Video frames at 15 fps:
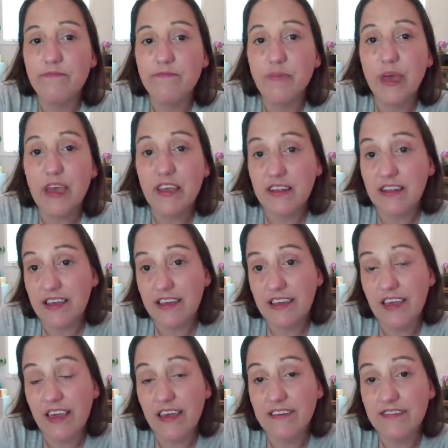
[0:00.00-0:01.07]

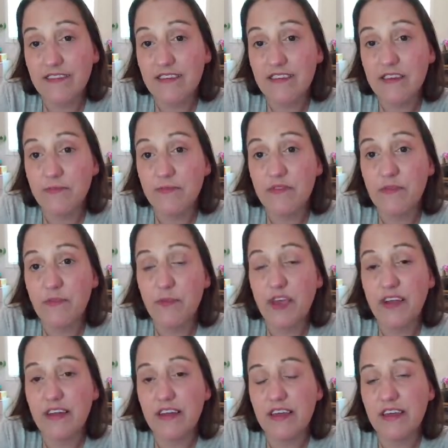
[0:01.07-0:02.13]
picnicking, Sims
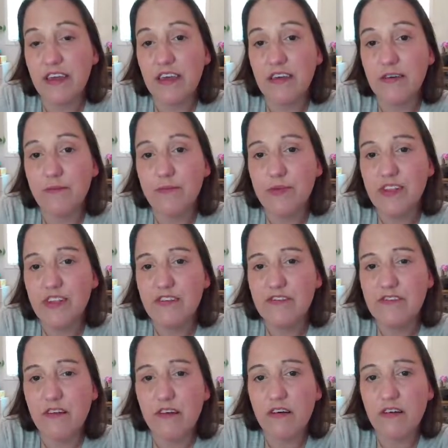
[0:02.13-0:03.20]
picnicking. But
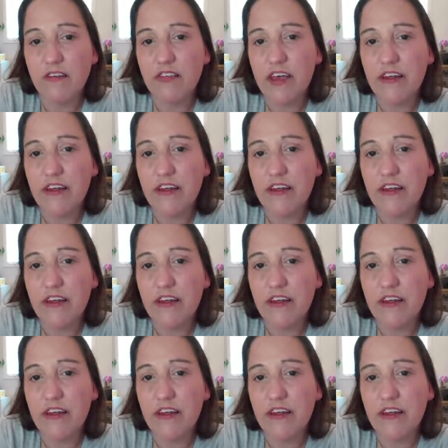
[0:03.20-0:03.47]
there's all that